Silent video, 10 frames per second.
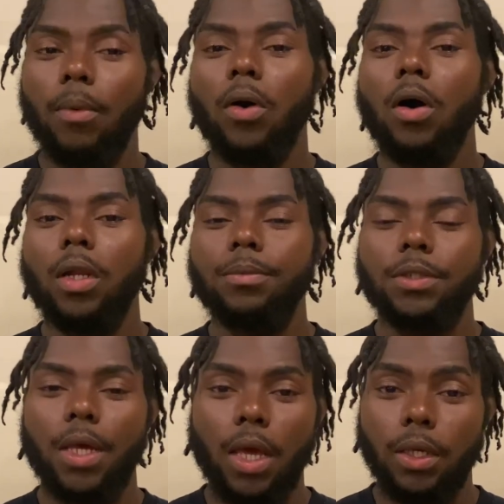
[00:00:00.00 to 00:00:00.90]
All I'm
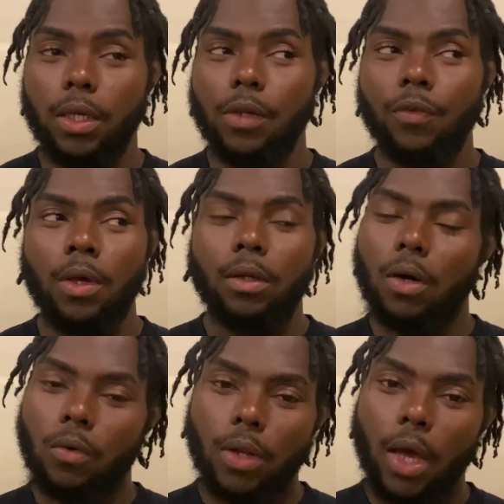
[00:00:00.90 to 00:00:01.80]
saying is the
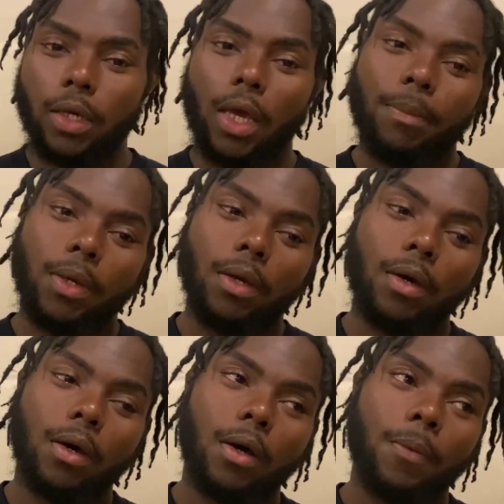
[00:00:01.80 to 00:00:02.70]
online gaming
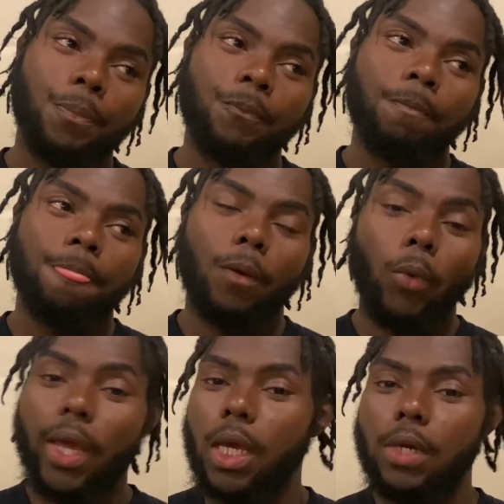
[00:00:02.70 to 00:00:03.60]

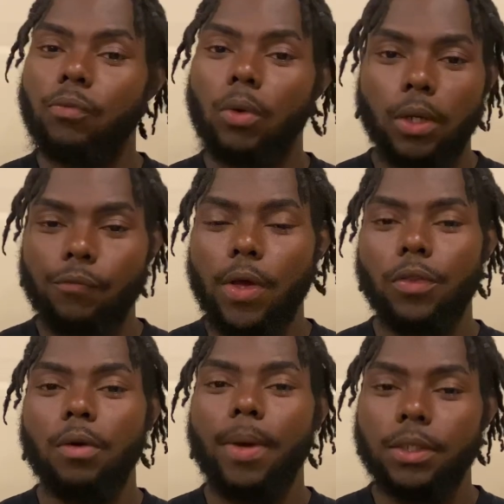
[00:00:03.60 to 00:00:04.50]
wave won't affect
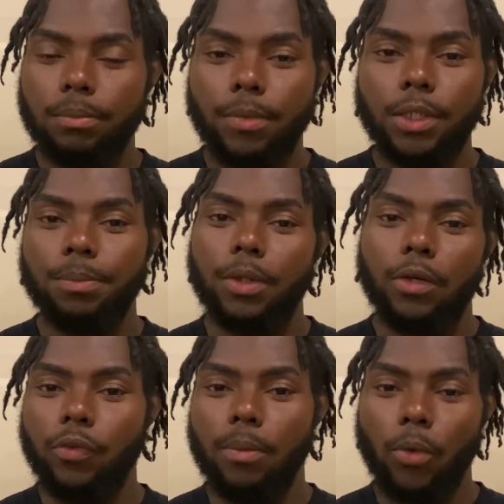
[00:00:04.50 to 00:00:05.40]
them as much
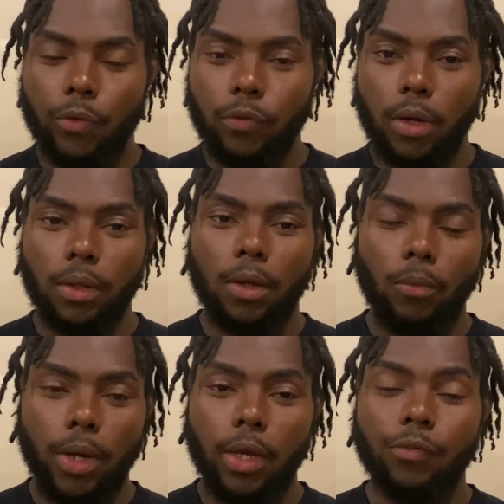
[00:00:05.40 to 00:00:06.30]
because they're more stuck in their
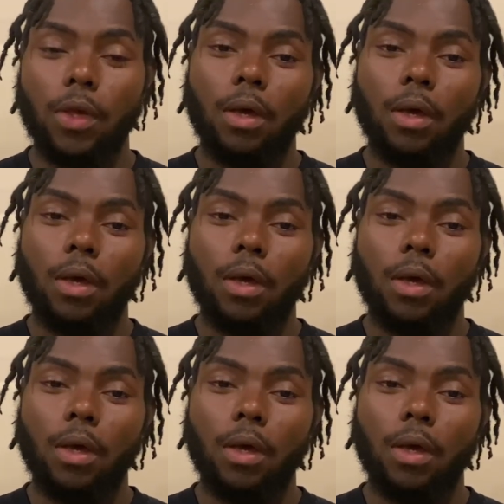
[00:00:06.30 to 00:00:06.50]
ways.